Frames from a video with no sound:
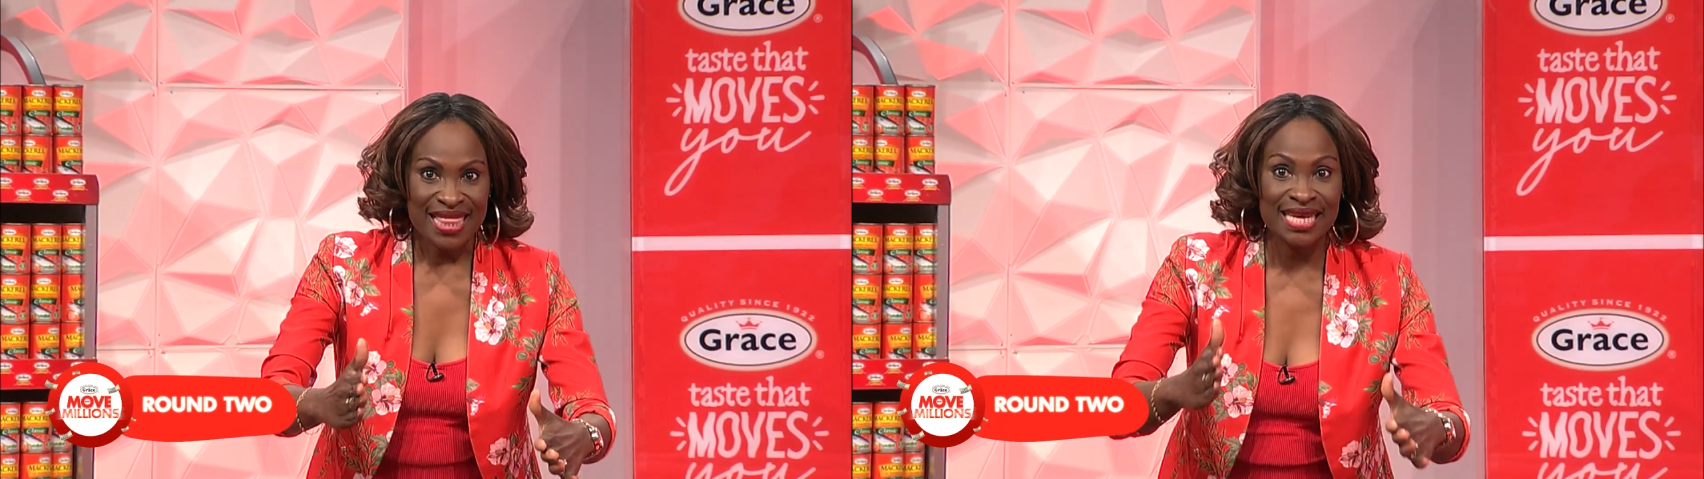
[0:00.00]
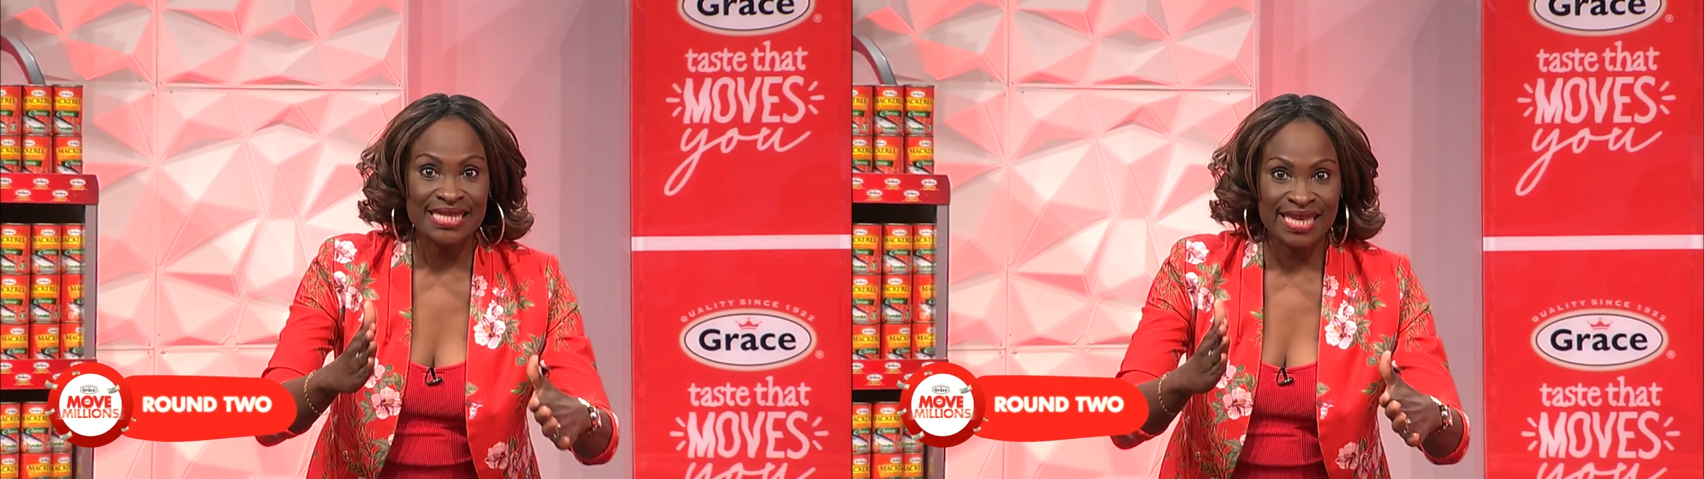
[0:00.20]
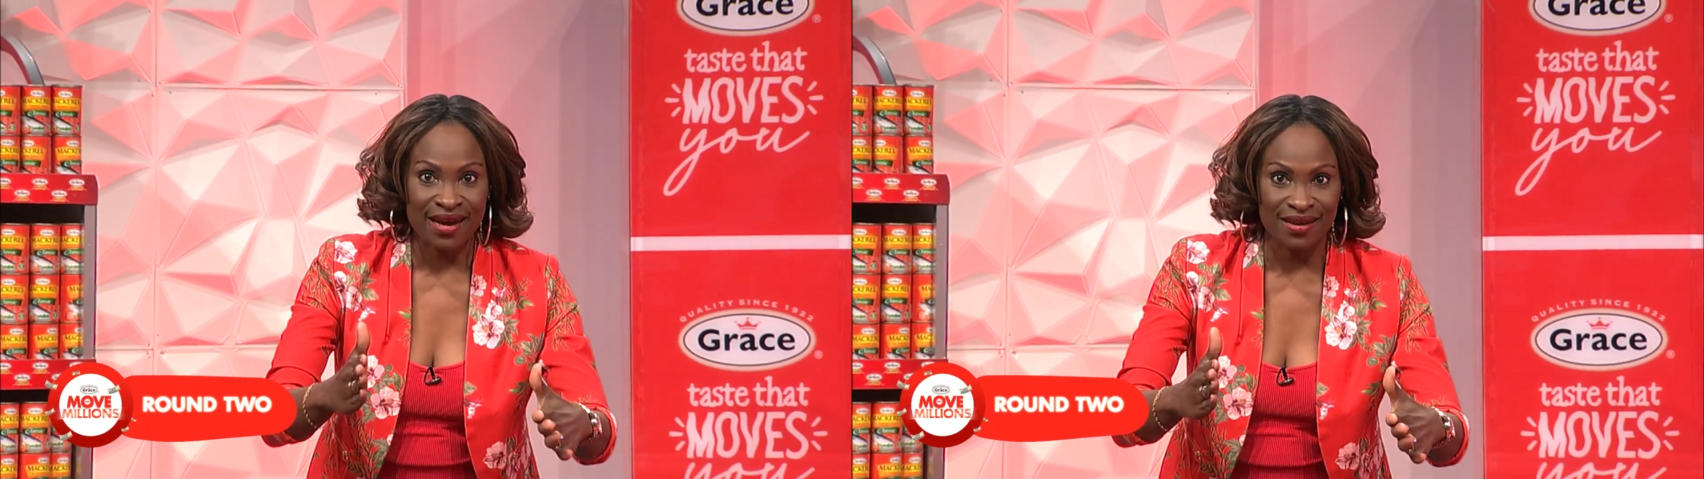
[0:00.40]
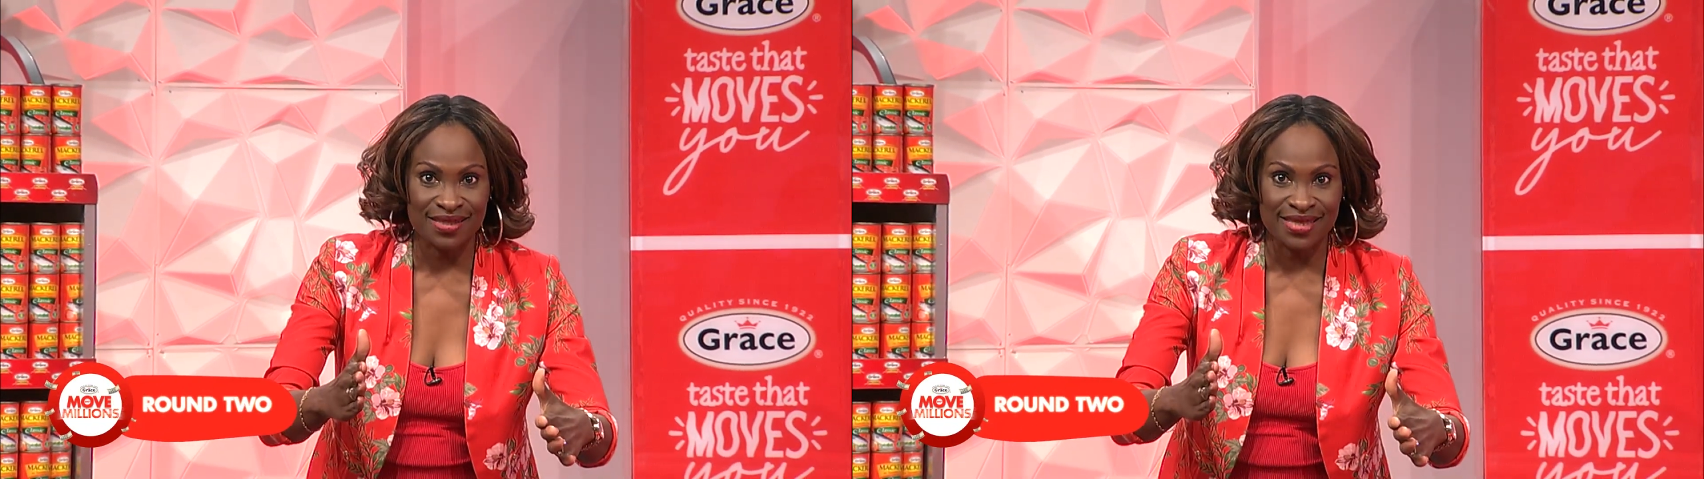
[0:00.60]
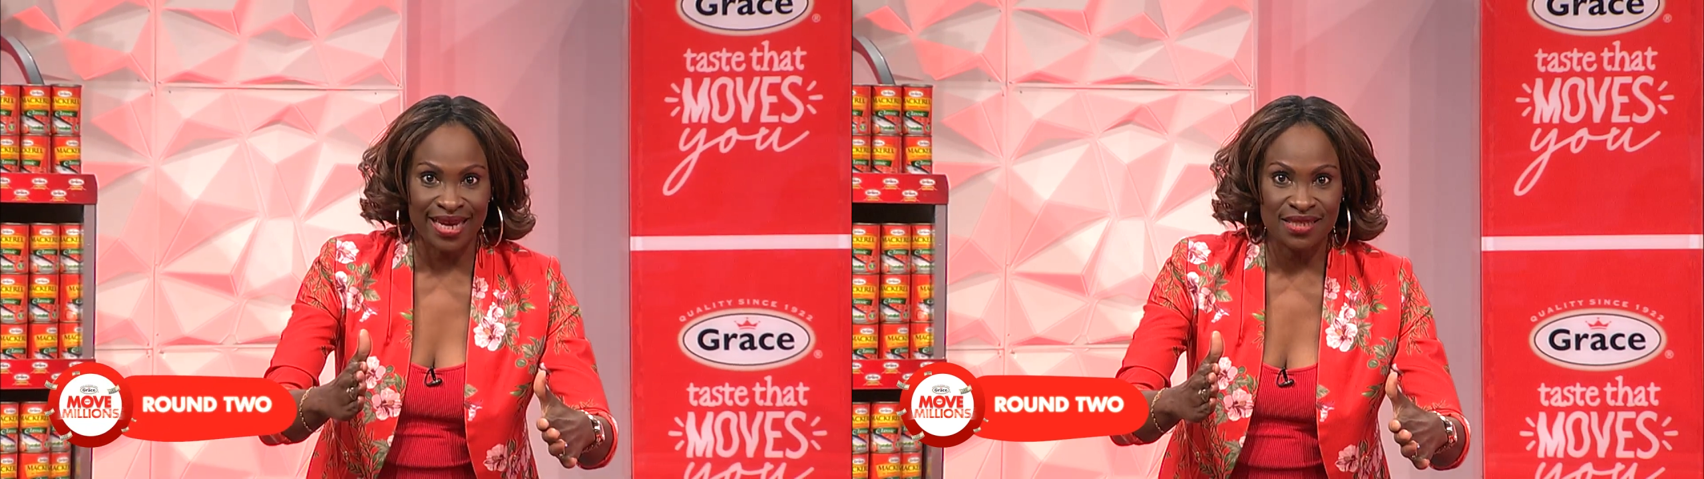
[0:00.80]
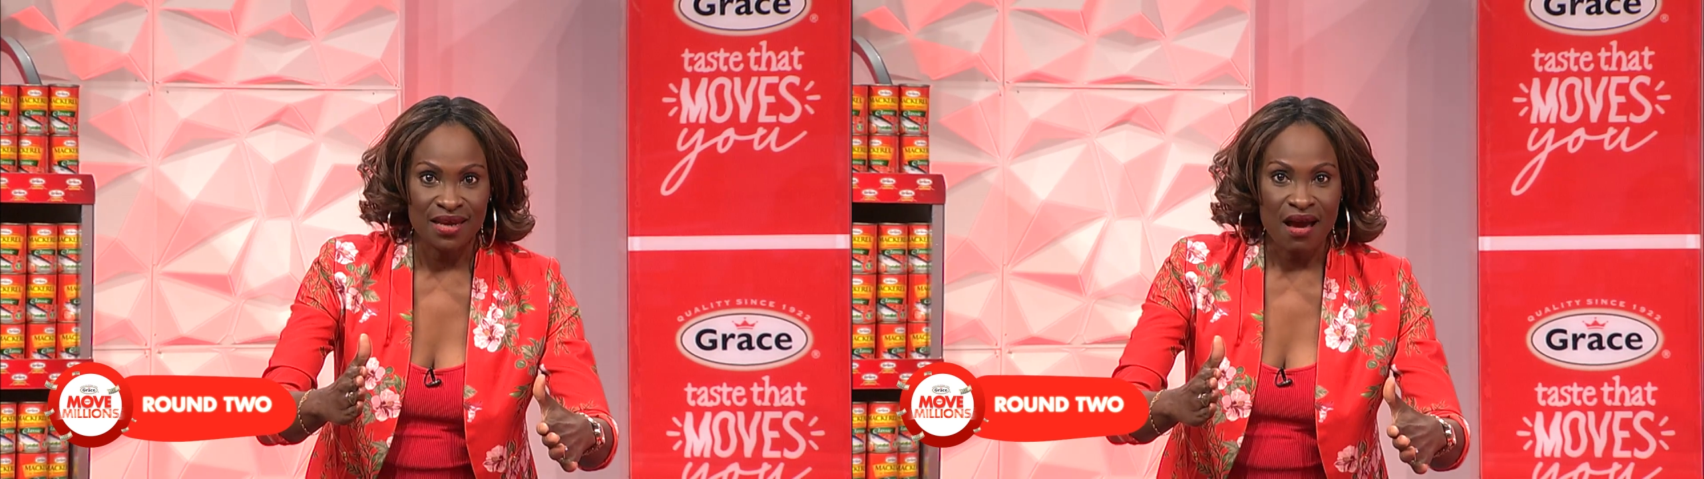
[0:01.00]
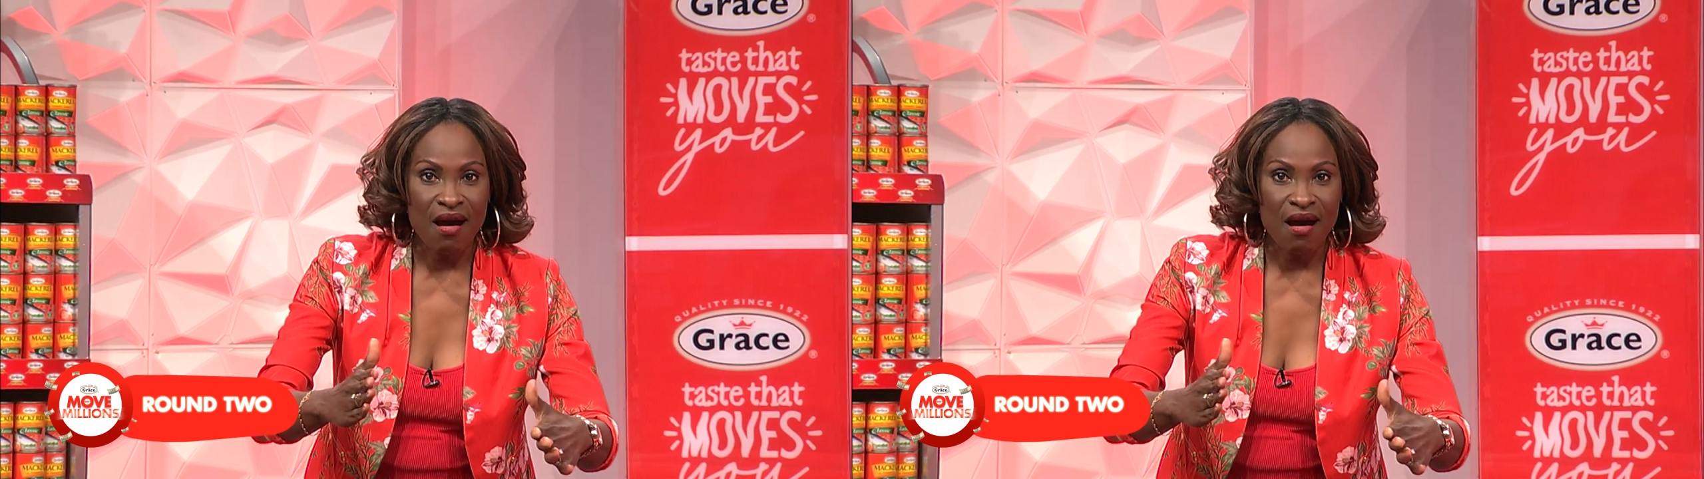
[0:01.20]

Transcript: The second set,